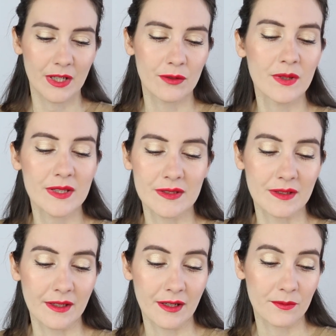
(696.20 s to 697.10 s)

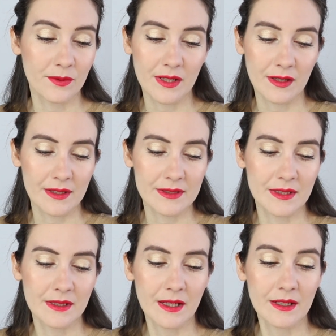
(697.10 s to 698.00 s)
recently, I realized
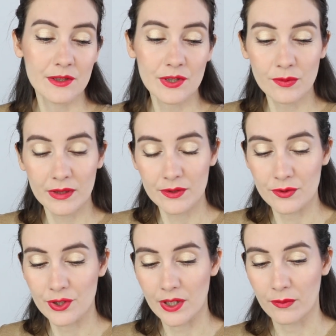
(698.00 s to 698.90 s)
it. And I just wanted to
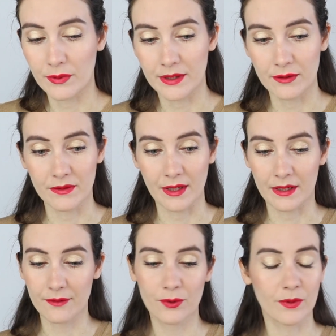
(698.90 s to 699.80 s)
share with you
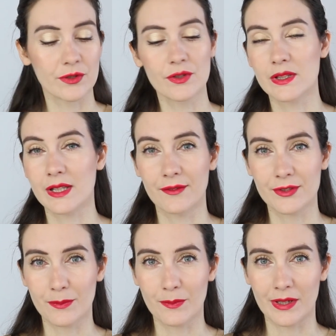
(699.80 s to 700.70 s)
that if you want to save
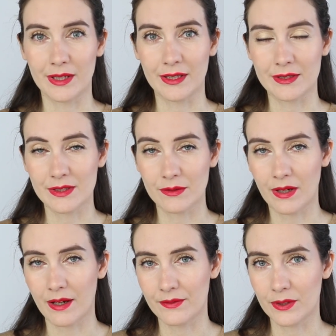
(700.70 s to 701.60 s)
some money and still
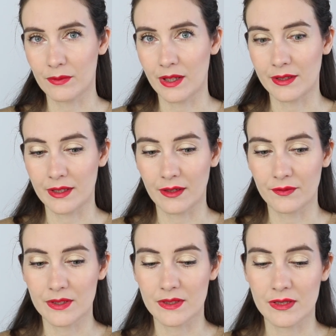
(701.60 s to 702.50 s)
have the quality
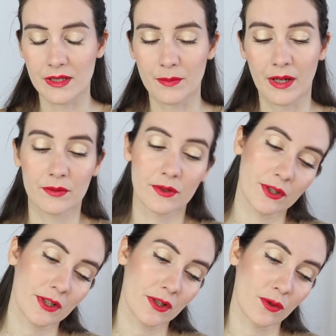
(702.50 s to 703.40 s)
of the Sisley powder,
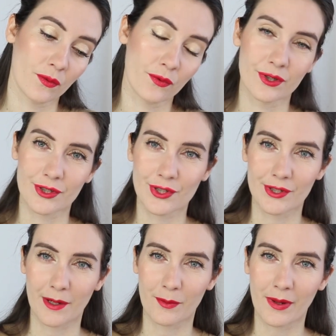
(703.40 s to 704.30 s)
you can go for the
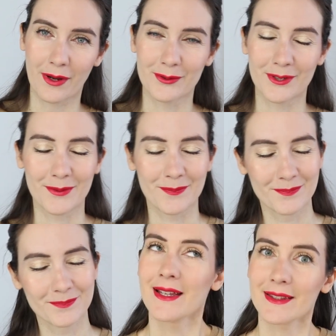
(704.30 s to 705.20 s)
Chanel powder.
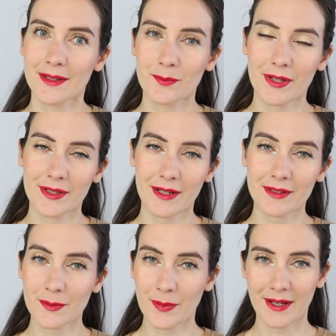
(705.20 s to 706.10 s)
Then one
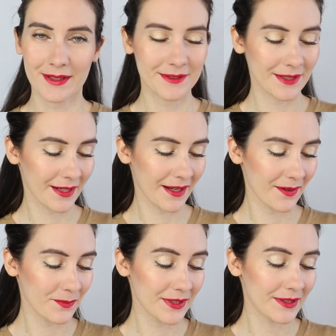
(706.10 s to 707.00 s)
other palette that I
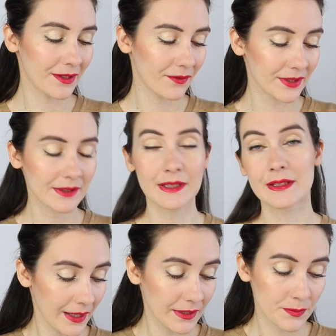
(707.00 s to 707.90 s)
have been loving,
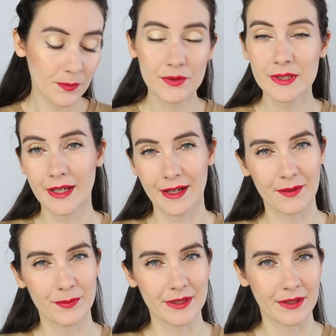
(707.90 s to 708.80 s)
and mostly I
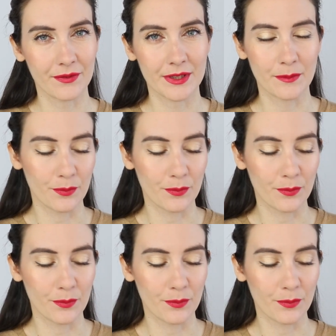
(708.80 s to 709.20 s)
have been loving the